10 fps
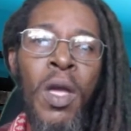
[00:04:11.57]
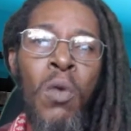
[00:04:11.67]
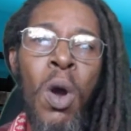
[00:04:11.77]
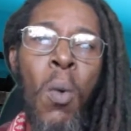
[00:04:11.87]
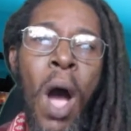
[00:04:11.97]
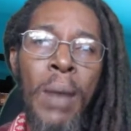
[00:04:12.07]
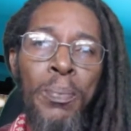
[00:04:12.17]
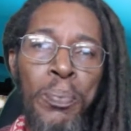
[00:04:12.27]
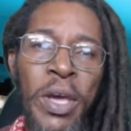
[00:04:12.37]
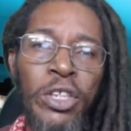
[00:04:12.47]
We
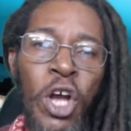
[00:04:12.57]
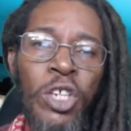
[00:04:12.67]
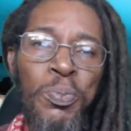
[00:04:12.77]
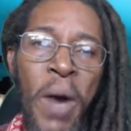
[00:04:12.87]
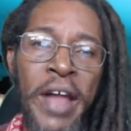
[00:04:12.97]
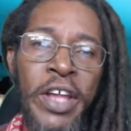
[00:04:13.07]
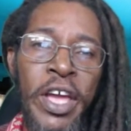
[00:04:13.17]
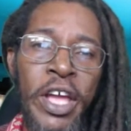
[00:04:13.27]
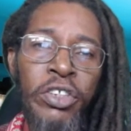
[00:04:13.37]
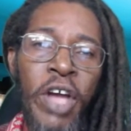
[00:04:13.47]
want pictures on
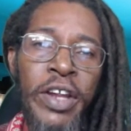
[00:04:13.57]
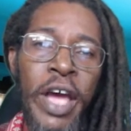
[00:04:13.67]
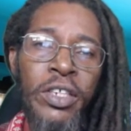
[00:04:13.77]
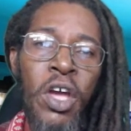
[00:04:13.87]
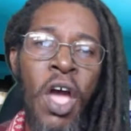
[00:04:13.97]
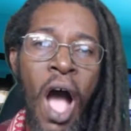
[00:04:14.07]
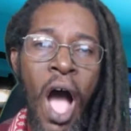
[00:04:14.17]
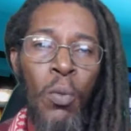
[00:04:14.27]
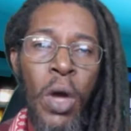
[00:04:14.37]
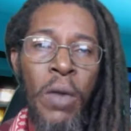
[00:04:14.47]
the internet
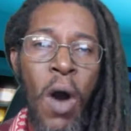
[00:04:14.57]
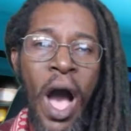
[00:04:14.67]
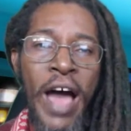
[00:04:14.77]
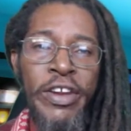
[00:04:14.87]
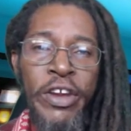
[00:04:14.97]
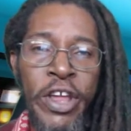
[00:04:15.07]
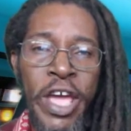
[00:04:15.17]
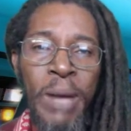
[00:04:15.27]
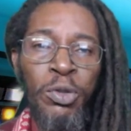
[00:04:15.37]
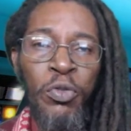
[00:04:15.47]
and we want
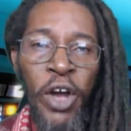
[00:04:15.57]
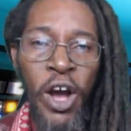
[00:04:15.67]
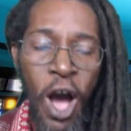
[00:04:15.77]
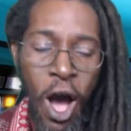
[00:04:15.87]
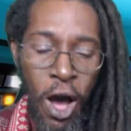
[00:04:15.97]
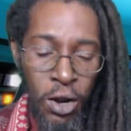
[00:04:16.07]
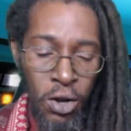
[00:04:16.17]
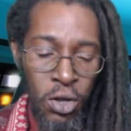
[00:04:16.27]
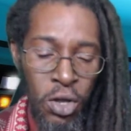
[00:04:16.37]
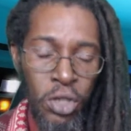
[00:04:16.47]
names for call.
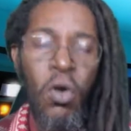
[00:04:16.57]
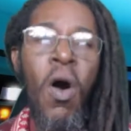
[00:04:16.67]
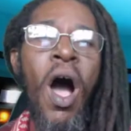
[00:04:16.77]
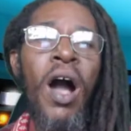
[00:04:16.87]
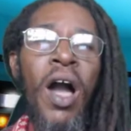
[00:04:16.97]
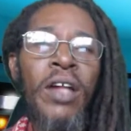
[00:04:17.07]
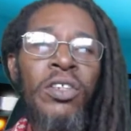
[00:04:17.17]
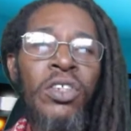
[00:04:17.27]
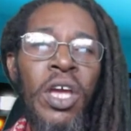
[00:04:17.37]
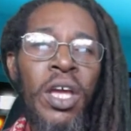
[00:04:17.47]
You are gonna
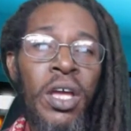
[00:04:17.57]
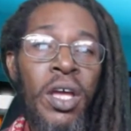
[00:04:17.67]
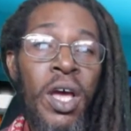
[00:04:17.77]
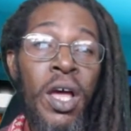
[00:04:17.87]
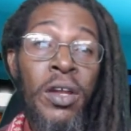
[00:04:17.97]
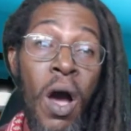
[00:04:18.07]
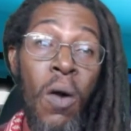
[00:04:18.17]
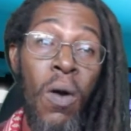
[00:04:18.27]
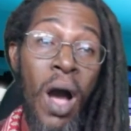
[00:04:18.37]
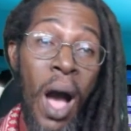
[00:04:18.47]
take.
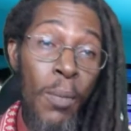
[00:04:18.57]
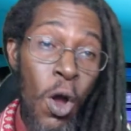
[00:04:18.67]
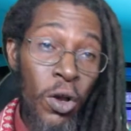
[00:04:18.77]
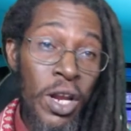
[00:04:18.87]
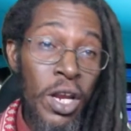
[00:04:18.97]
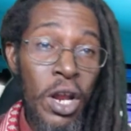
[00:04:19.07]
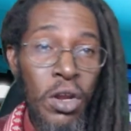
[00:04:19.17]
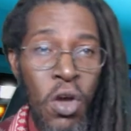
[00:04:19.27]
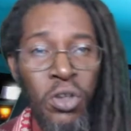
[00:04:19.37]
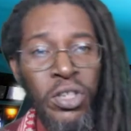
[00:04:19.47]
Now, I'm looking in the
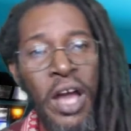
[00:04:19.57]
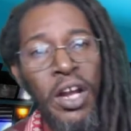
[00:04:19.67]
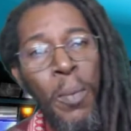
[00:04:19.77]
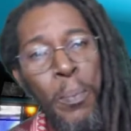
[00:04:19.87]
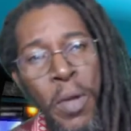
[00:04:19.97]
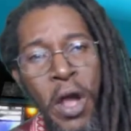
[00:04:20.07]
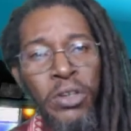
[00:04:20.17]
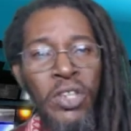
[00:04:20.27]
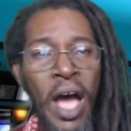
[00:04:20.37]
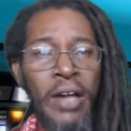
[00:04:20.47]
news and it
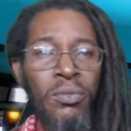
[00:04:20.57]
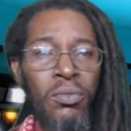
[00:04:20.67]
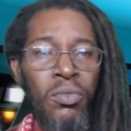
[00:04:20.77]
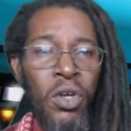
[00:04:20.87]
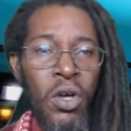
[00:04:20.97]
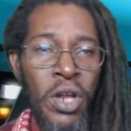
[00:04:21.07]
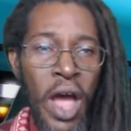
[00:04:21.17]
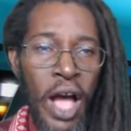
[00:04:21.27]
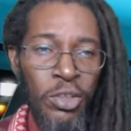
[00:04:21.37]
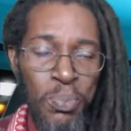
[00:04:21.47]
appears that there
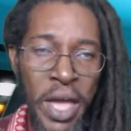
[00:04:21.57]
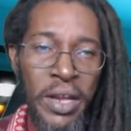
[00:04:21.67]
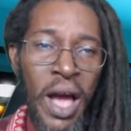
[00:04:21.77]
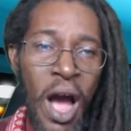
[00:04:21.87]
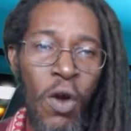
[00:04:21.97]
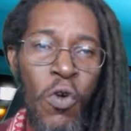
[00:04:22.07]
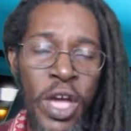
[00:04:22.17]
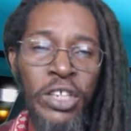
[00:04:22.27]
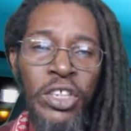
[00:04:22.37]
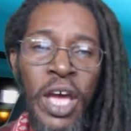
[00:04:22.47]
has been a
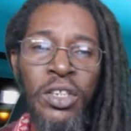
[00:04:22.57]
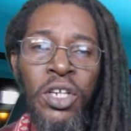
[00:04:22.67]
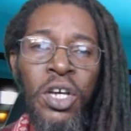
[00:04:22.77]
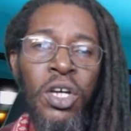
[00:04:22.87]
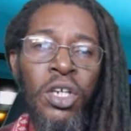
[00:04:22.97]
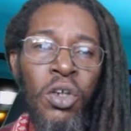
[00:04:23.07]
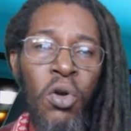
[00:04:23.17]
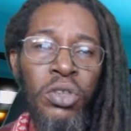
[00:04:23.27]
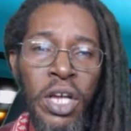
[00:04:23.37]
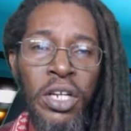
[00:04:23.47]
recent
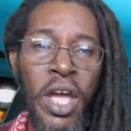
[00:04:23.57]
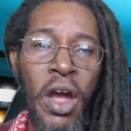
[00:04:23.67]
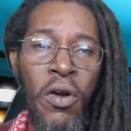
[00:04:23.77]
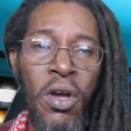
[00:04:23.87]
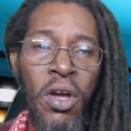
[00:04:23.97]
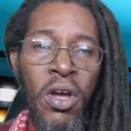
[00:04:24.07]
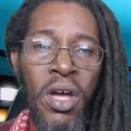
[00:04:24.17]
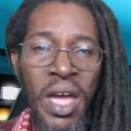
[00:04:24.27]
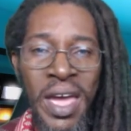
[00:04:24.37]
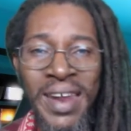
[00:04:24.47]
shooting there
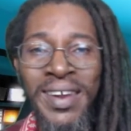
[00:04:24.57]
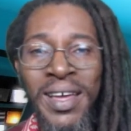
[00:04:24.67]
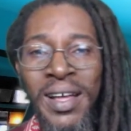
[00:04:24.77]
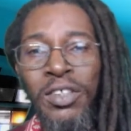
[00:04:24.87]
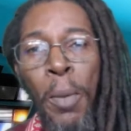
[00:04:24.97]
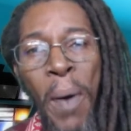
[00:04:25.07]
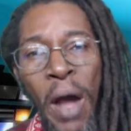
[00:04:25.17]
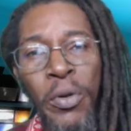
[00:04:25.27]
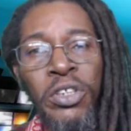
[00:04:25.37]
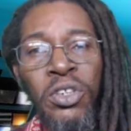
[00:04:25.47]
in the
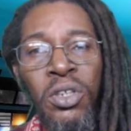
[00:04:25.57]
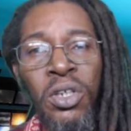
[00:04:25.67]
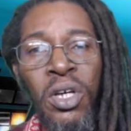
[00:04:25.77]
parish.